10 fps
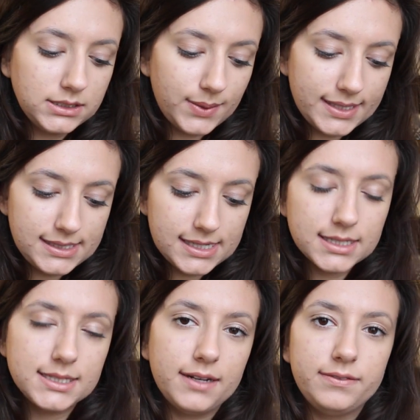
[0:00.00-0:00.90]
20
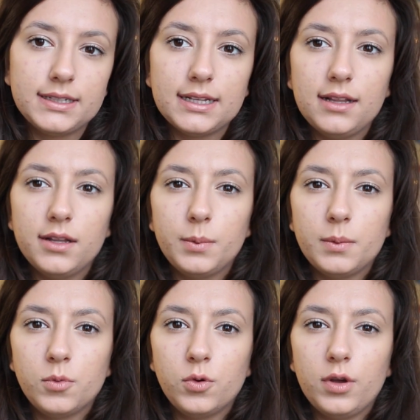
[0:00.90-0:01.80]
is definitely a little
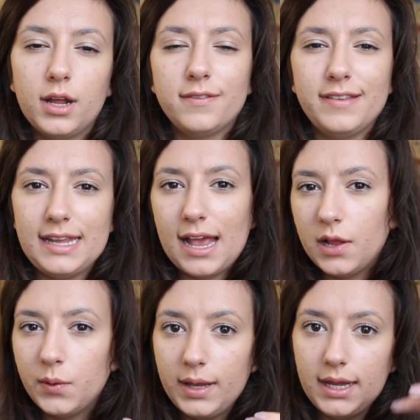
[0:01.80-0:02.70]
bit more kind of
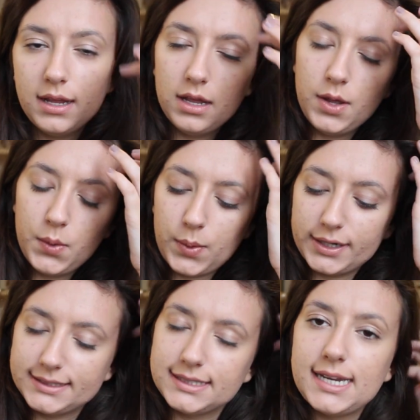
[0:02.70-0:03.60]
yellowy,
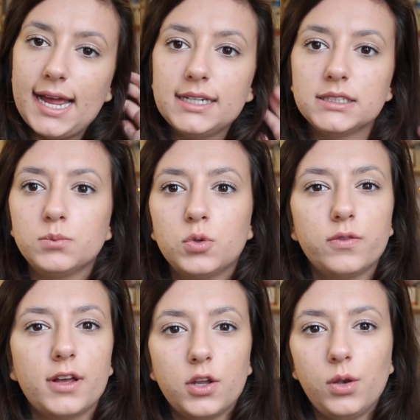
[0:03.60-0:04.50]
whereas 10 is more
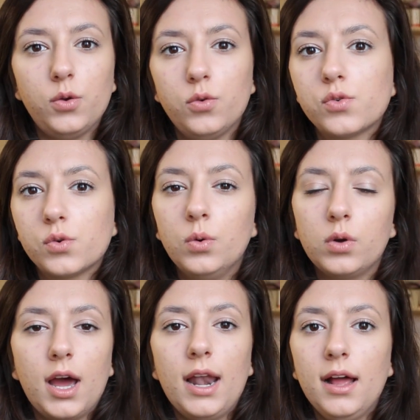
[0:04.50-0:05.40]
of like a neutral
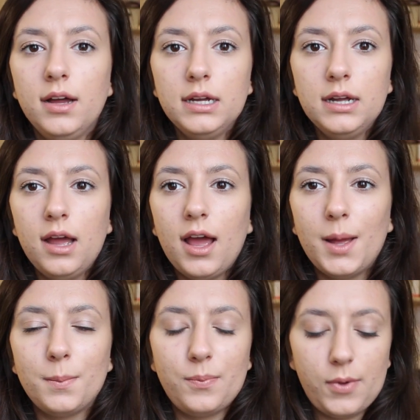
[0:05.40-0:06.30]
colour,
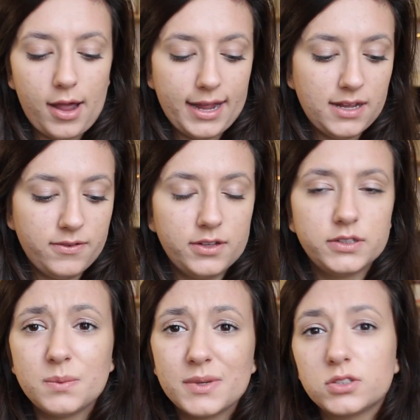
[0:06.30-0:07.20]
but I either
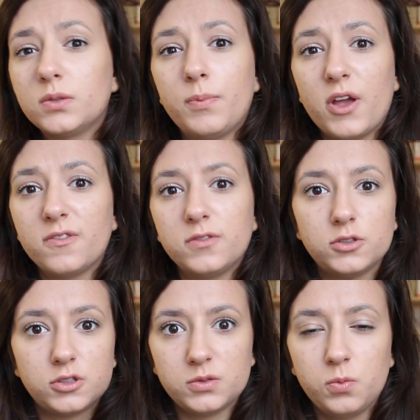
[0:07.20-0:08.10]
use a mixture of both or
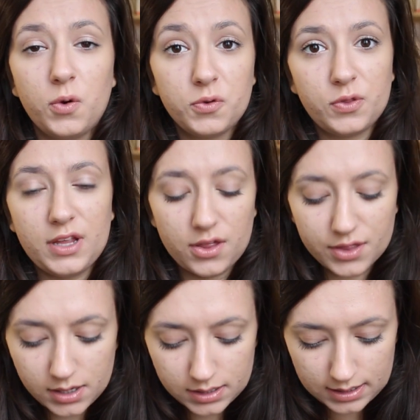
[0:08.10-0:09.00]
just one or the
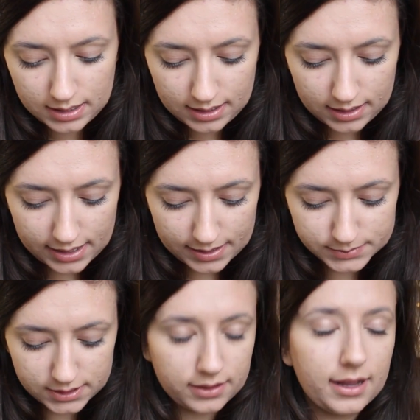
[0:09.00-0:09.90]
other.
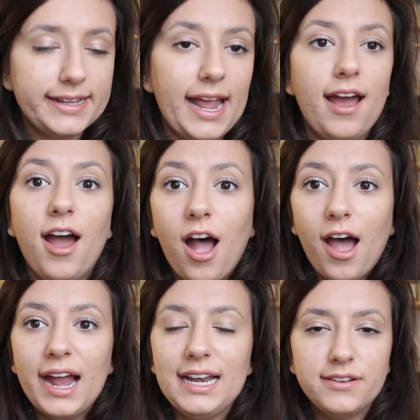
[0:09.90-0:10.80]
So yeah,
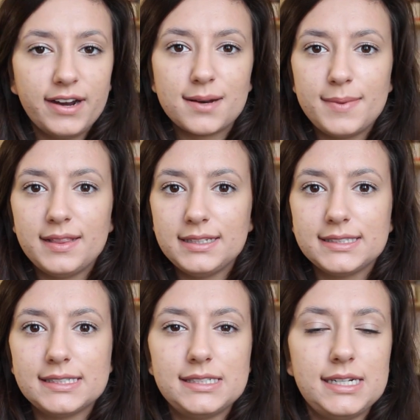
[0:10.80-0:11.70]
highly recommend these
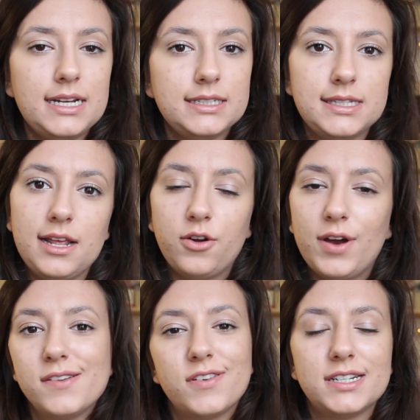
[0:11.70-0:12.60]
concealers. They're
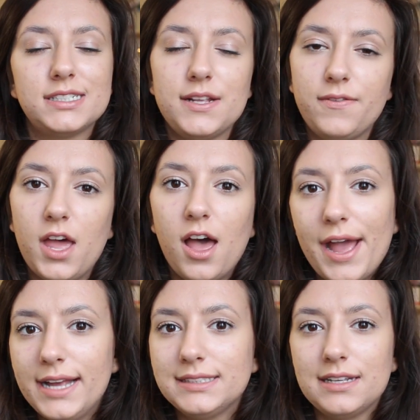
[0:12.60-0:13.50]
great for underneath the
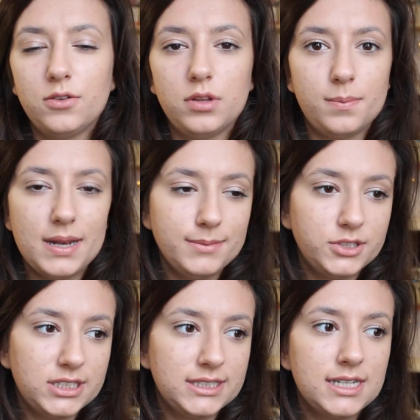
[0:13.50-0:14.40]
eyes and on the
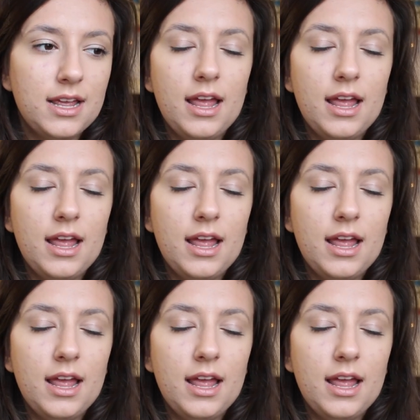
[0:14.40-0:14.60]
blemishes.